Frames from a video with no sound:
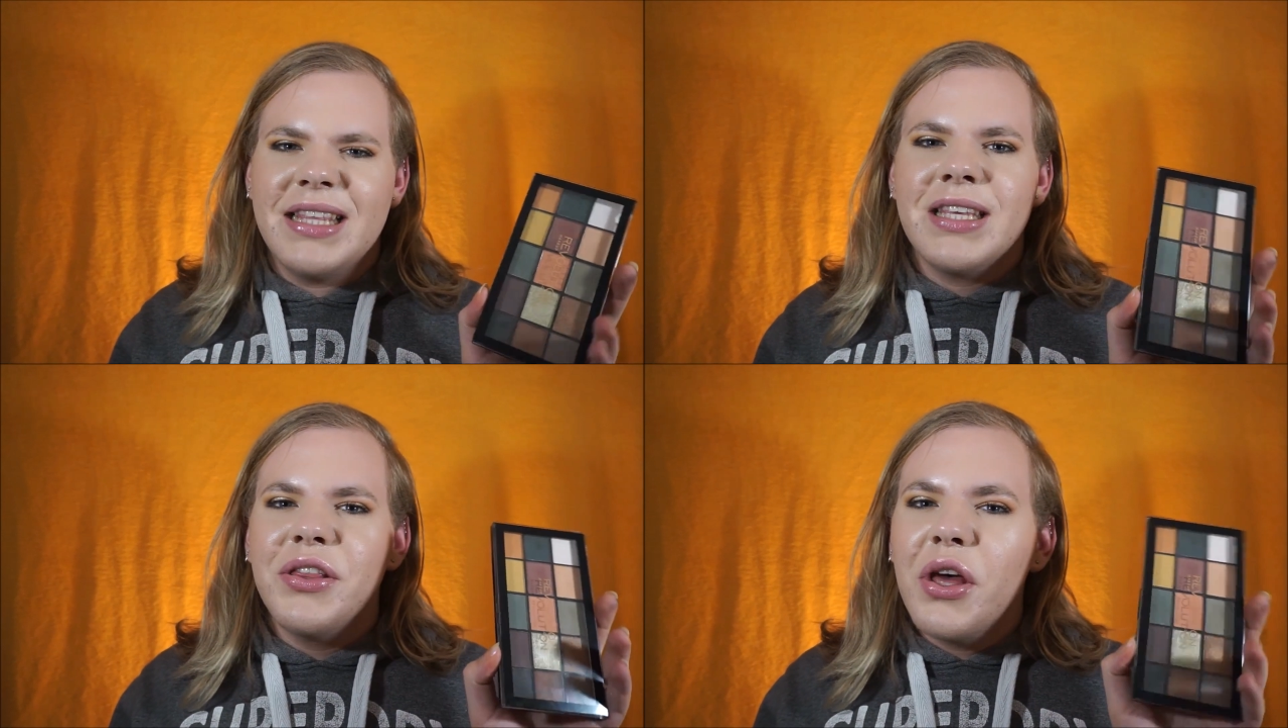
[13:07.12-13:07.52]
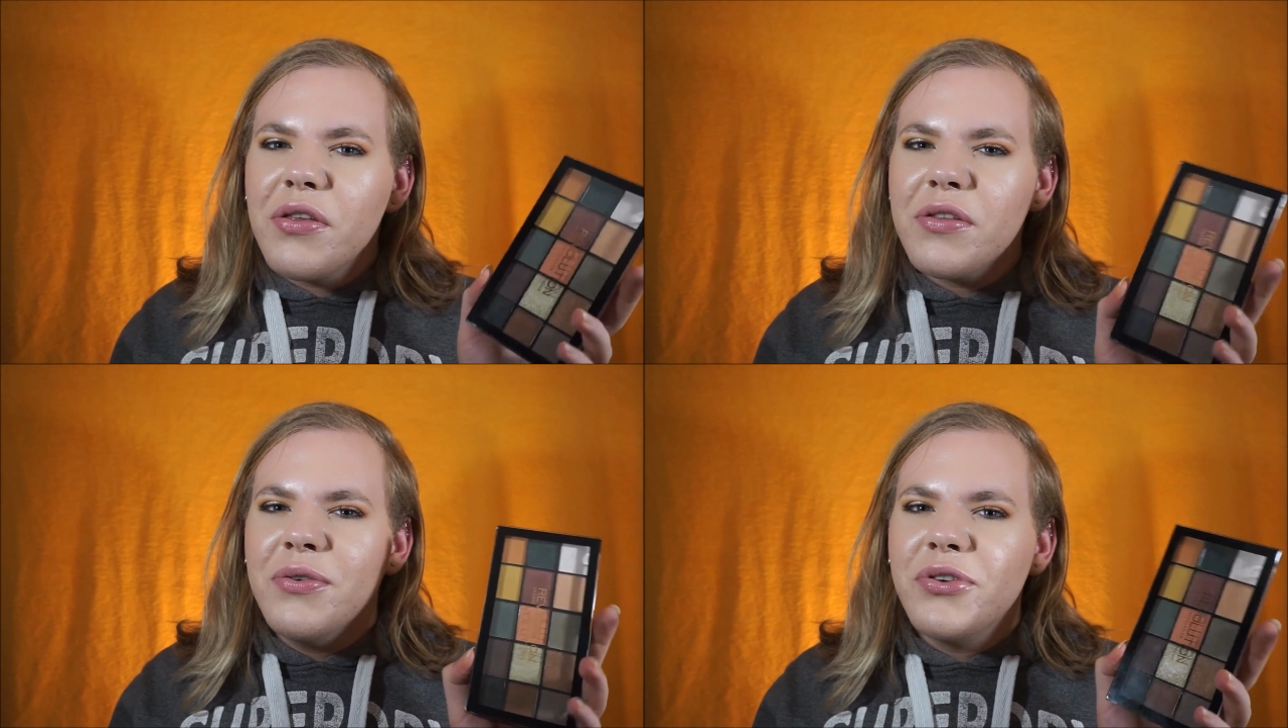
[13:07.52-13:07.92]
Yeah,
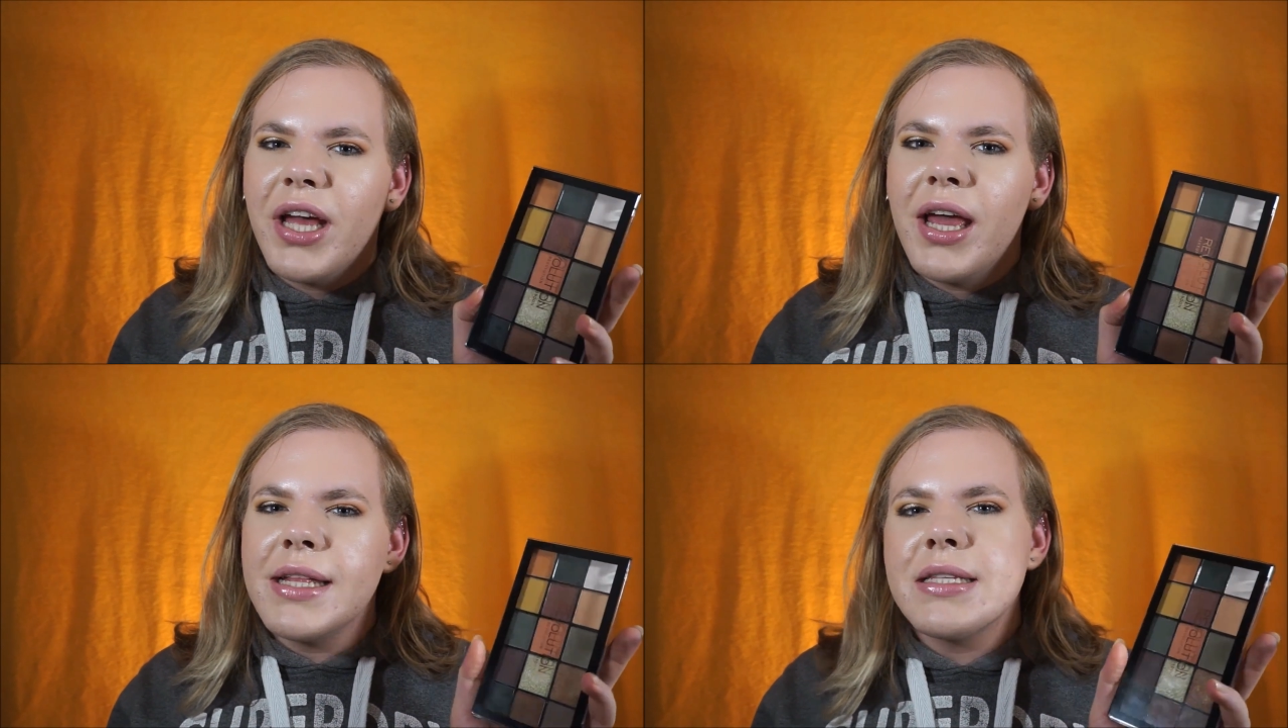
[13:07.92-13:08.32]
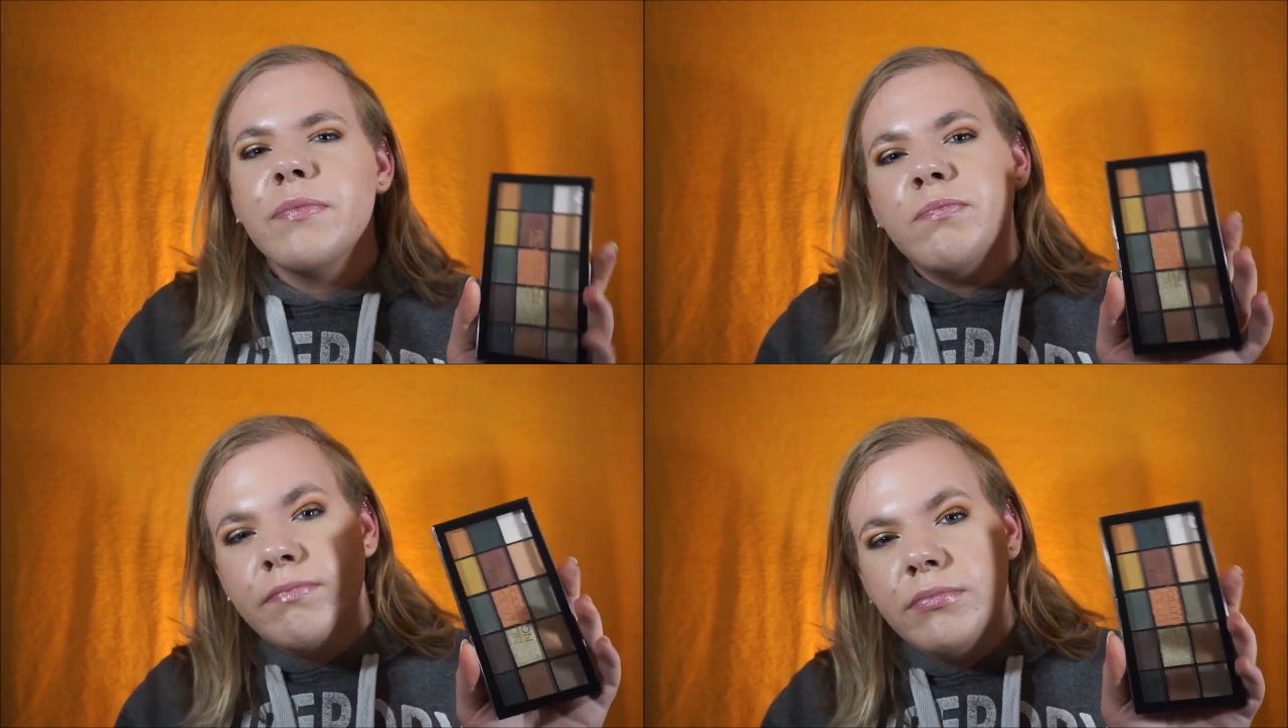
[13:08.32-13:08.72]
so those two
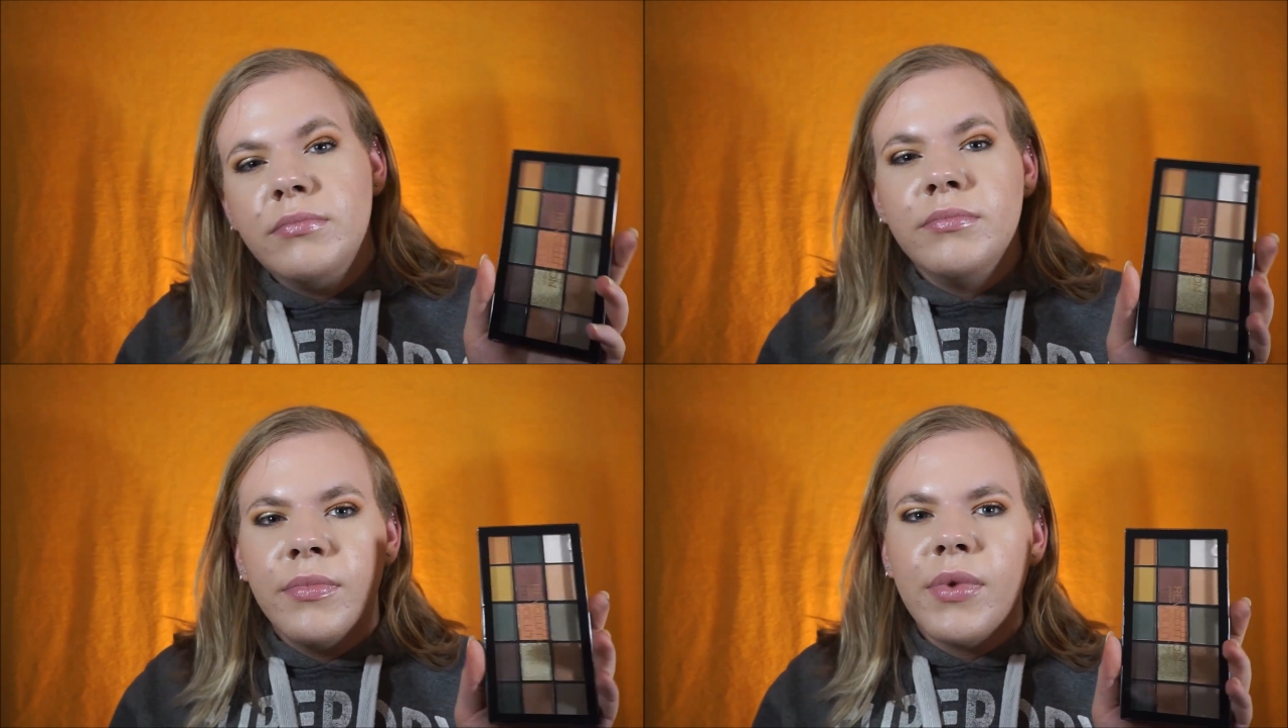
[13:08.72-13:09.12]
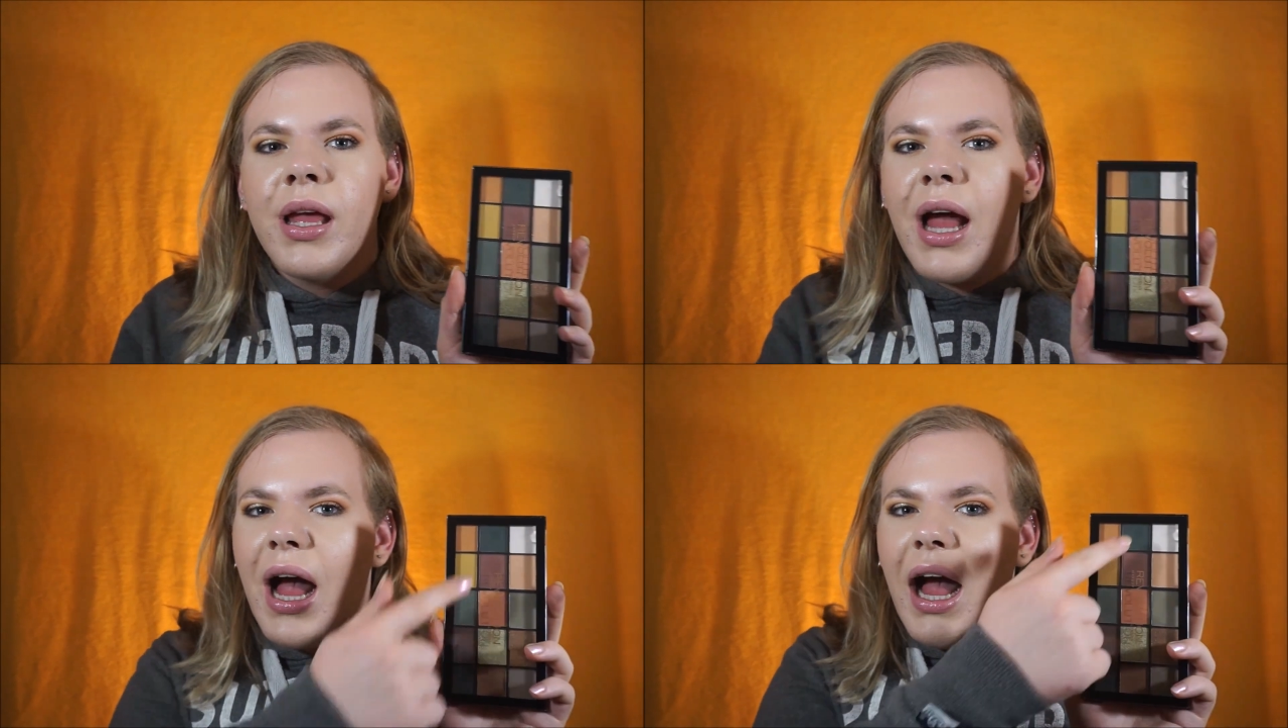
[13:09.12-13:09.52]
shades,
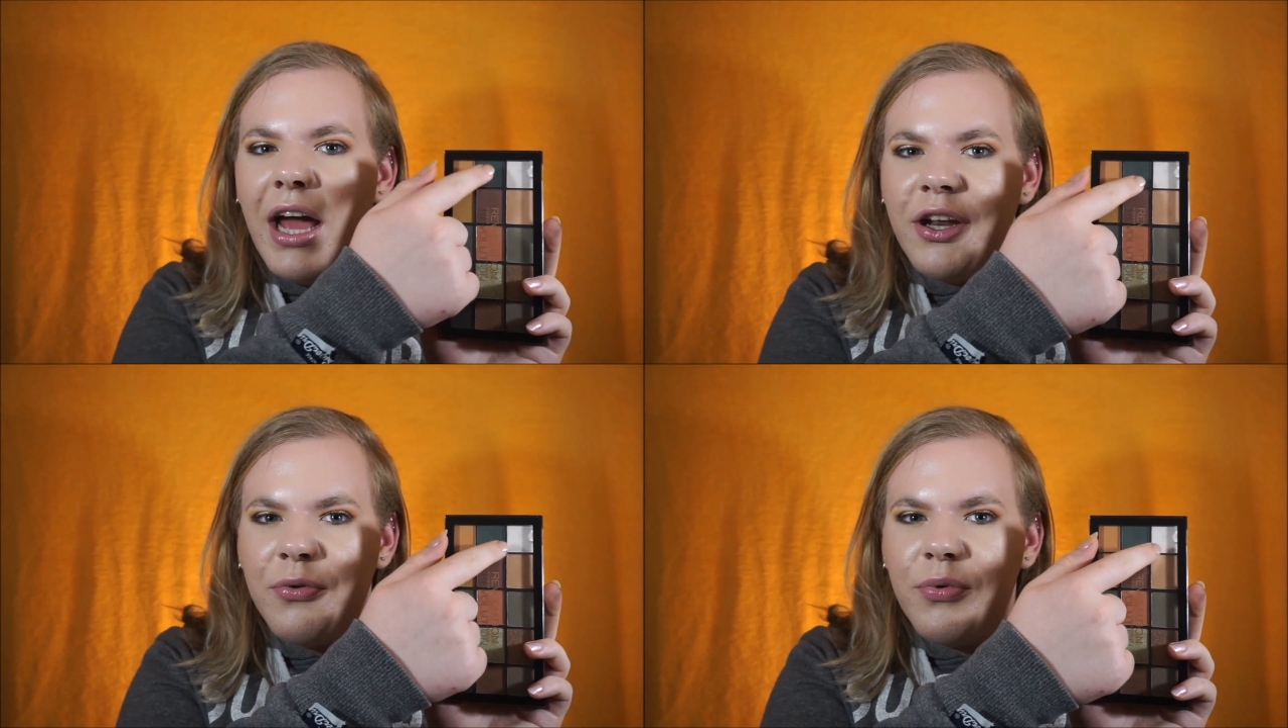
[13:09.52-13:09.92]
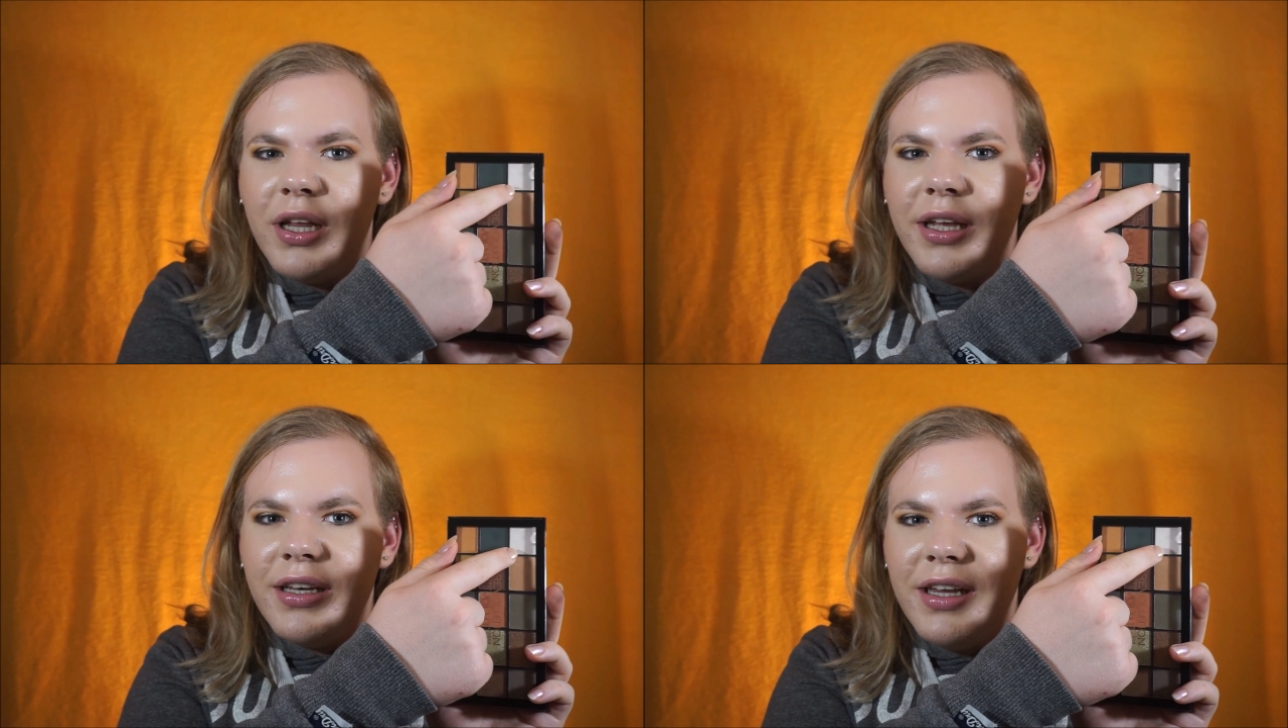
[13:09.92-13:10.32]
I
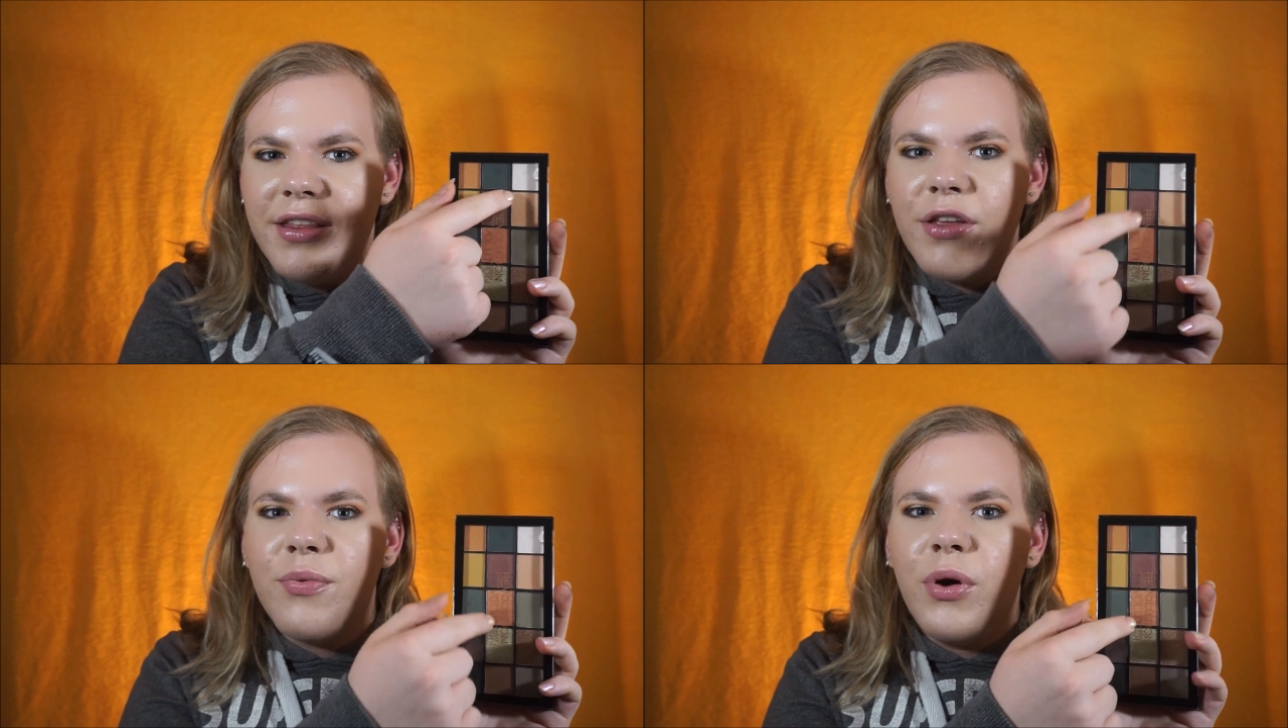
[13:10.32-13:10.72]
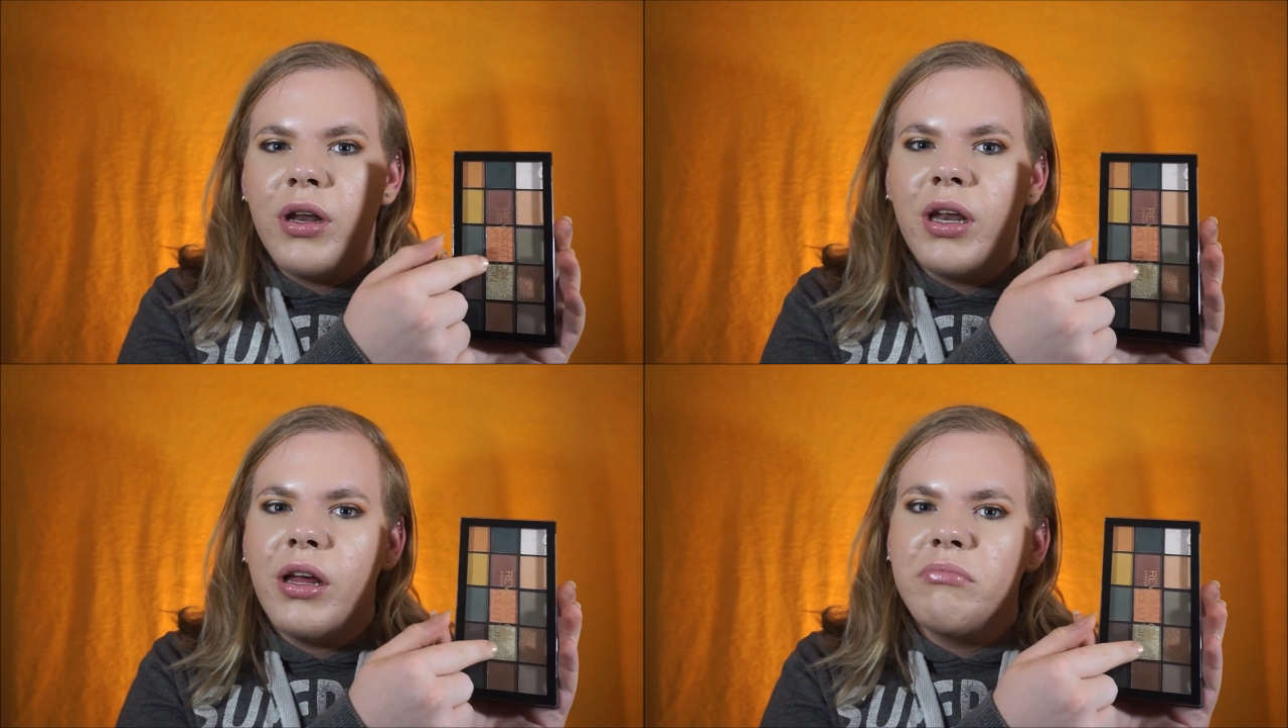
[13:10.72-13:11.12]
don't really need
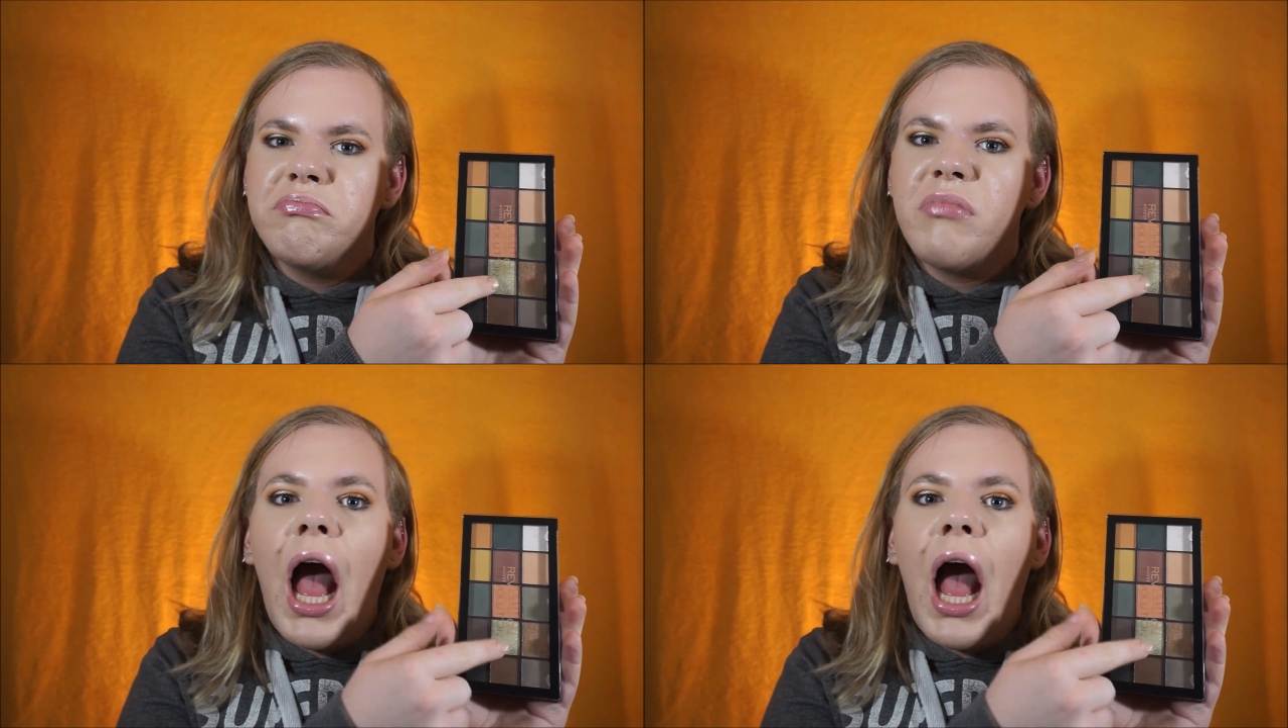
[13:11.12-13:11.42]
this one.